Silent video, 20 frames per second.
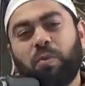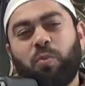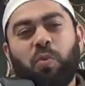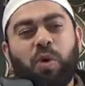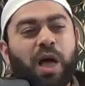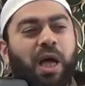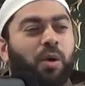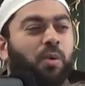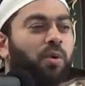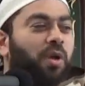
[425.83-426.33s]

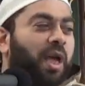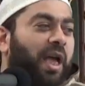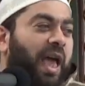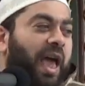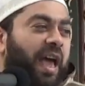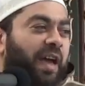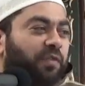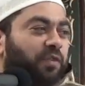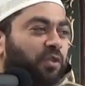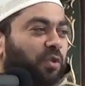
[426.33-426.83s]
Why would I
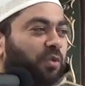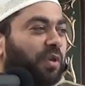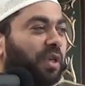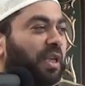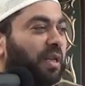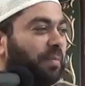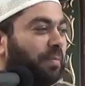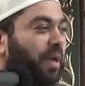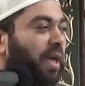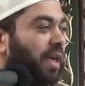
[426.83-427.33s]
have to
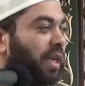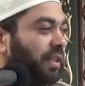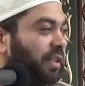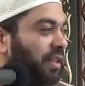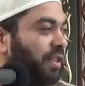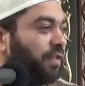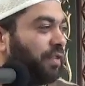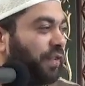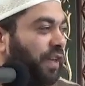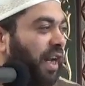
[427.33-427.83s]
read about
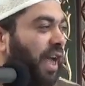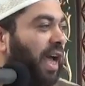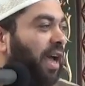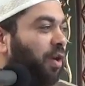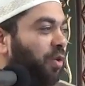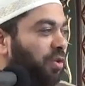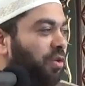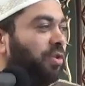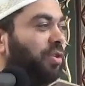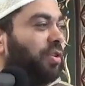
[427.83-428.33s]

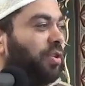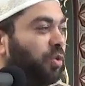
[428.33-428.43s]
Fir'aun